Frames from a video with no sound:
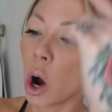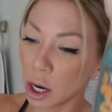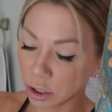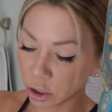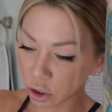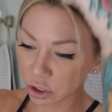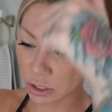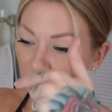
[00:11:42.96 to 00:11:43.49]

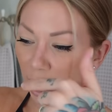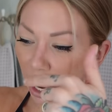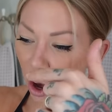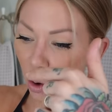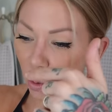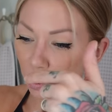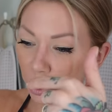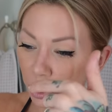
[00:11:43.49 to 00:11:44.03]
on your
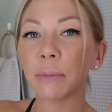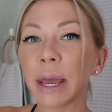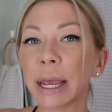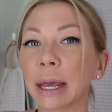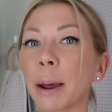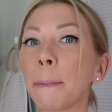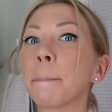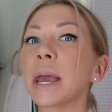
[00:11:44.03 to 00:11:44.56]
scalp to
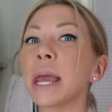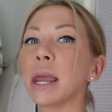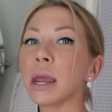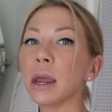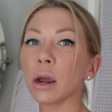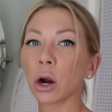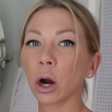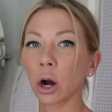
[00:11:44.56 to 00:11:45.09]
make it
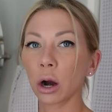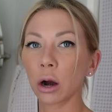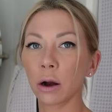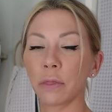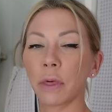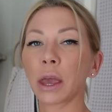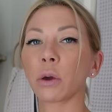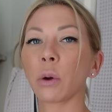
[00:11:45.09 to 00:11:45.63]
appear
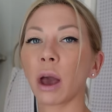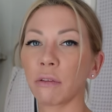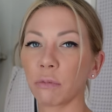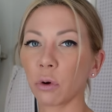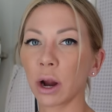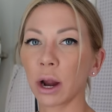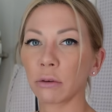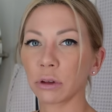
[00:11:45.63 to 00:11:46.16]
that you have
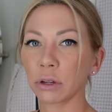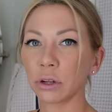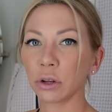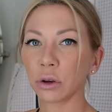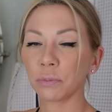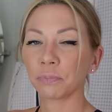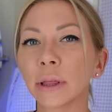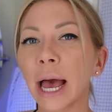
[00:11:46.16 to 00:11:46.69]
more hair than you
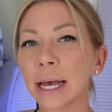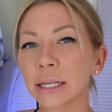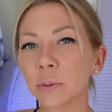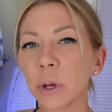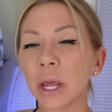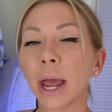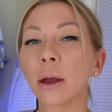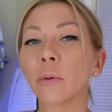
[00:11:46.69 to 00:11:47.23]
do. Last
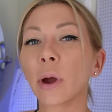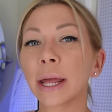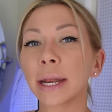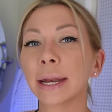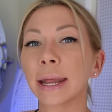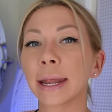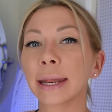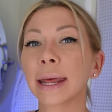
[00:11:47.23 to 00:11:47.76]
week I
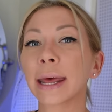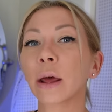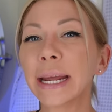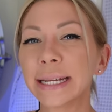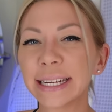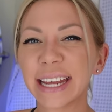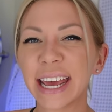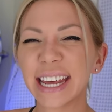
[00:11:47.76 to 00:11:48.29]
rated it,
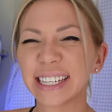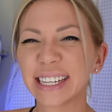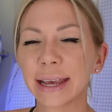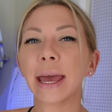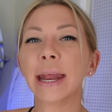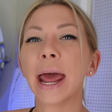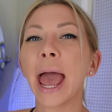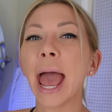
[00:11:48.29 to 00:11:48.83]
rated it
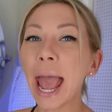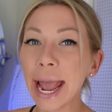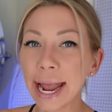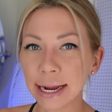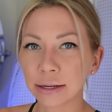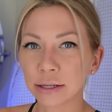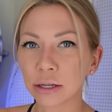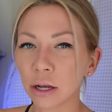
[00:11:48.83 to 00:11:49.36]
an
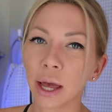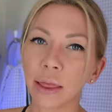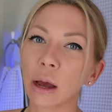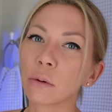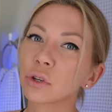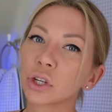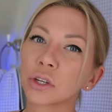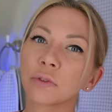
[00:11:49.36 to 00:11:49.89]
eight, and
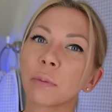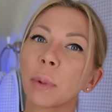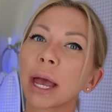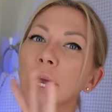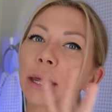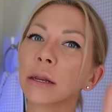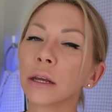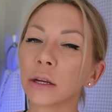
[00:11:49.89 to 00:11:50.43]
that was just for my
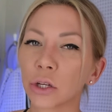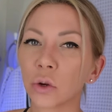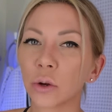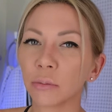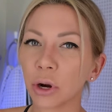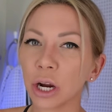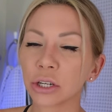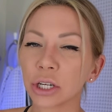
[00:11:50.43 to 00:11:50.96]
initial
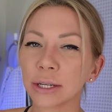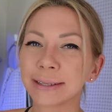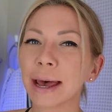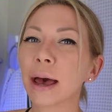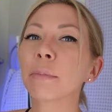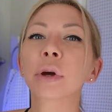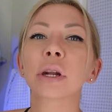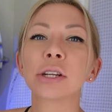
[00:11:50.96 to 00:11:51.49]
impressions.
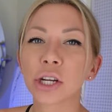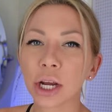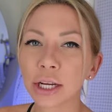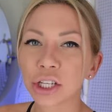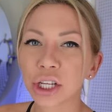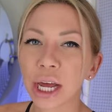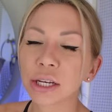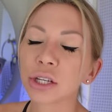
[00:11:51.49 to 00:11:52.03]
I'm gonna
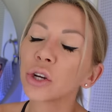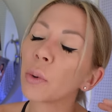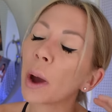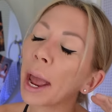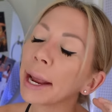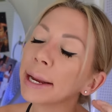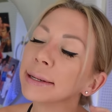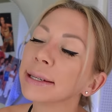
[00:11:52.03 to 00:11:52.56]
change that to
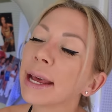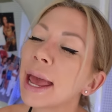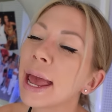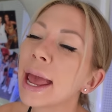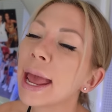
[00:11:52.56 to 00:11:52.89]
a 10